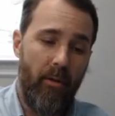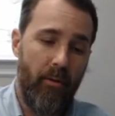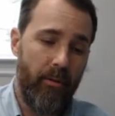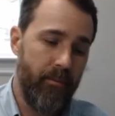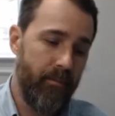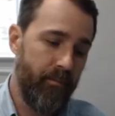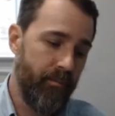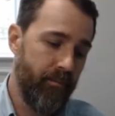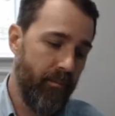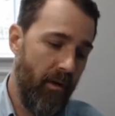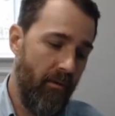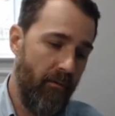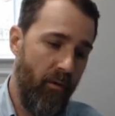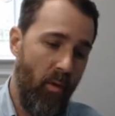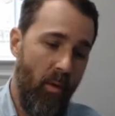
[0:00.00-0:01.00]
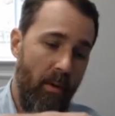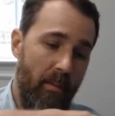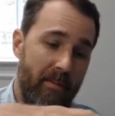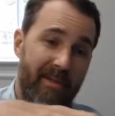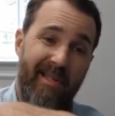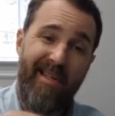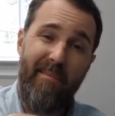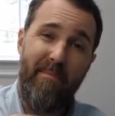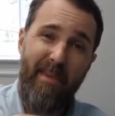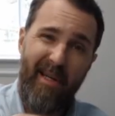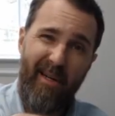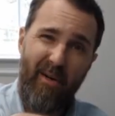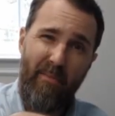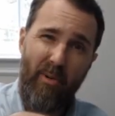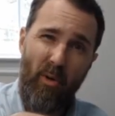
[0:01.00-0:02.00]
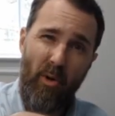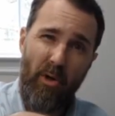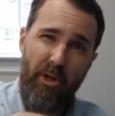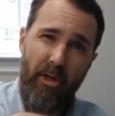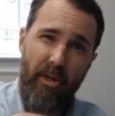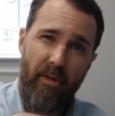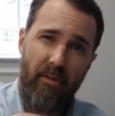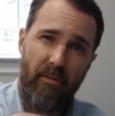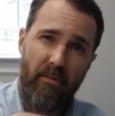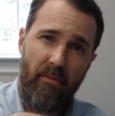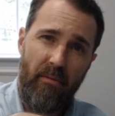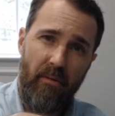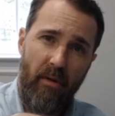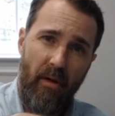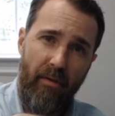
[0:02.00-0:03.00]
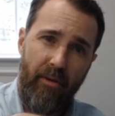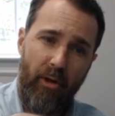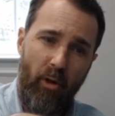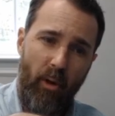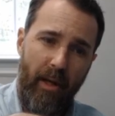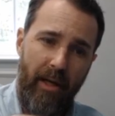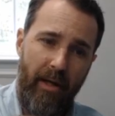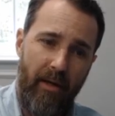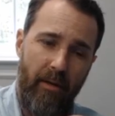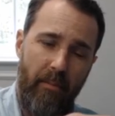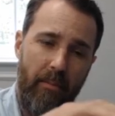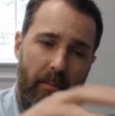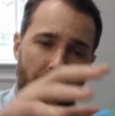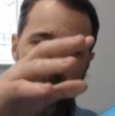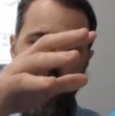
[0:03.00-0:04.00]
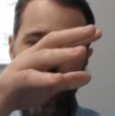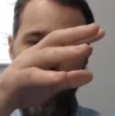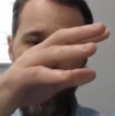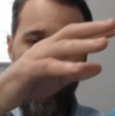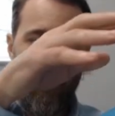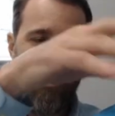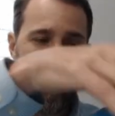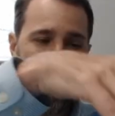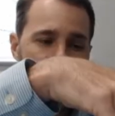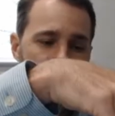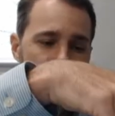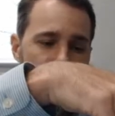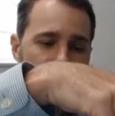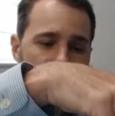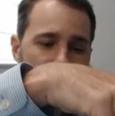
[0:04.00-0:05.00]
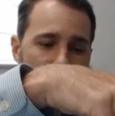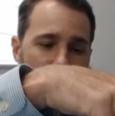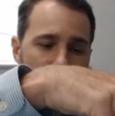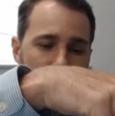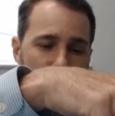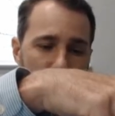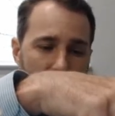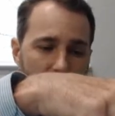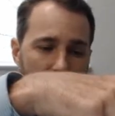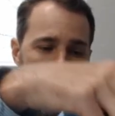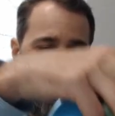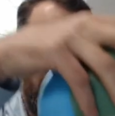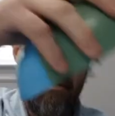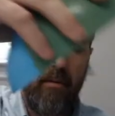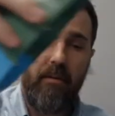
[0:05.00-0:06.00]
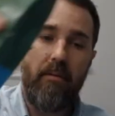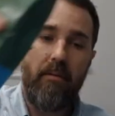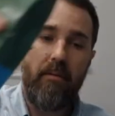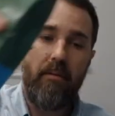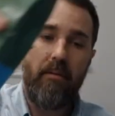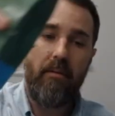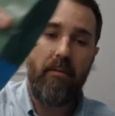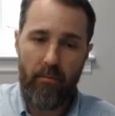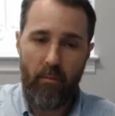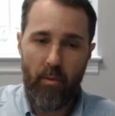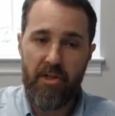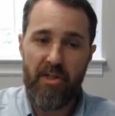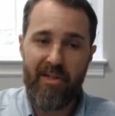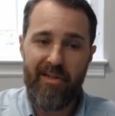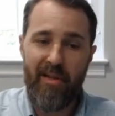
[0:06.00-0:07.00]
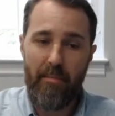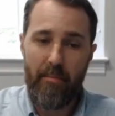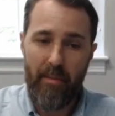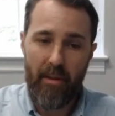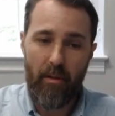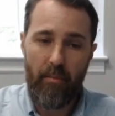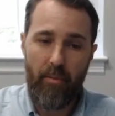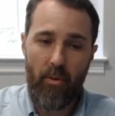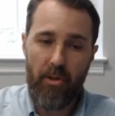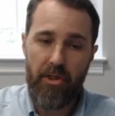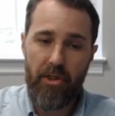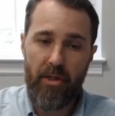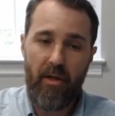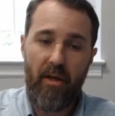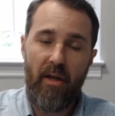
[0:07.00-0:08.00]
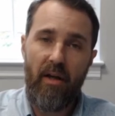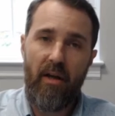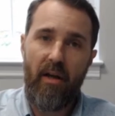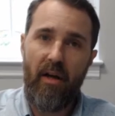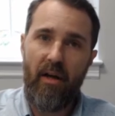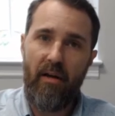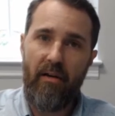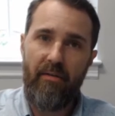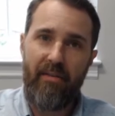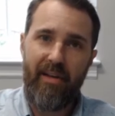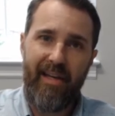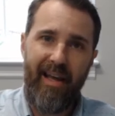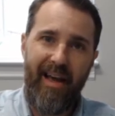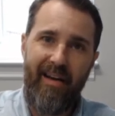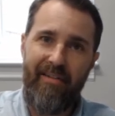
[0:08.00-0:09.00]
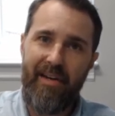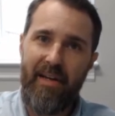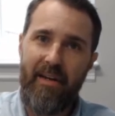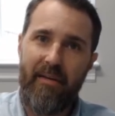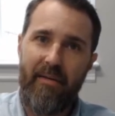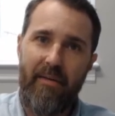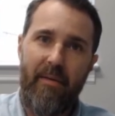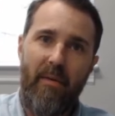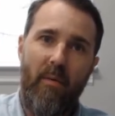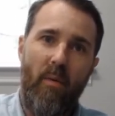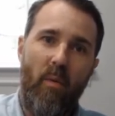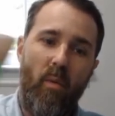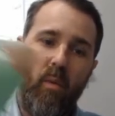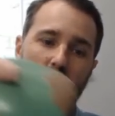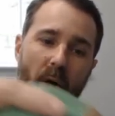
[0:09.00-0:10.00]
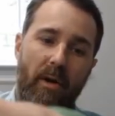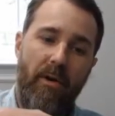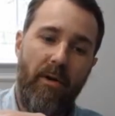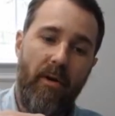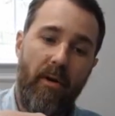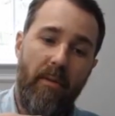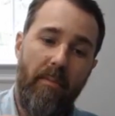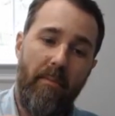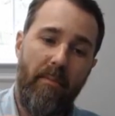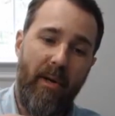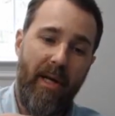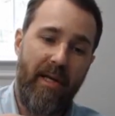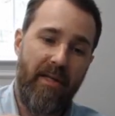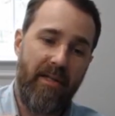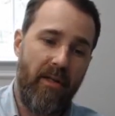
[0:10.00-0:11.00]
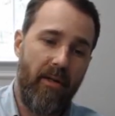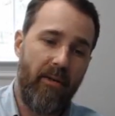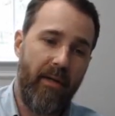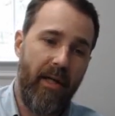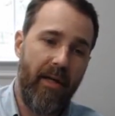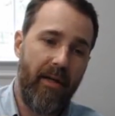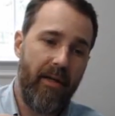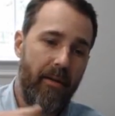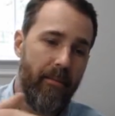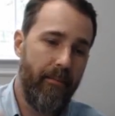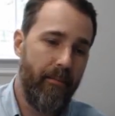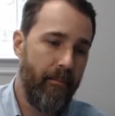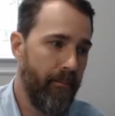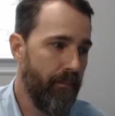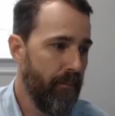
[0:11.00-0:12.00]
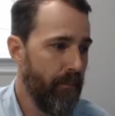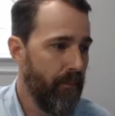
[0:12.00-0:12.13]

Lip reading: bone forms the middle portion of the cranium, which is the middle portion of the cavity where your brain is located.